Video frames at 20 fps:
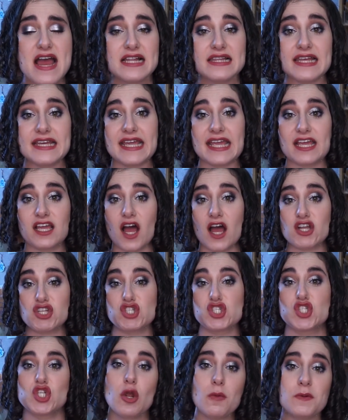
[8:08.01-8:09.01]
Like, it got
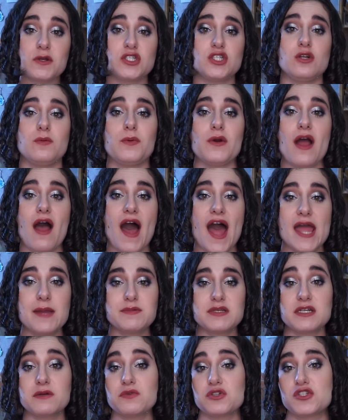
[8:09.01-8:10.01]
super, super
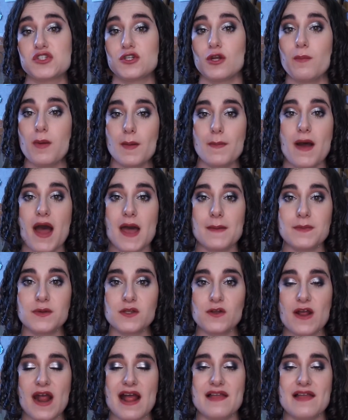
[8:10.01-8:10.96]
hyped, and it was super popular,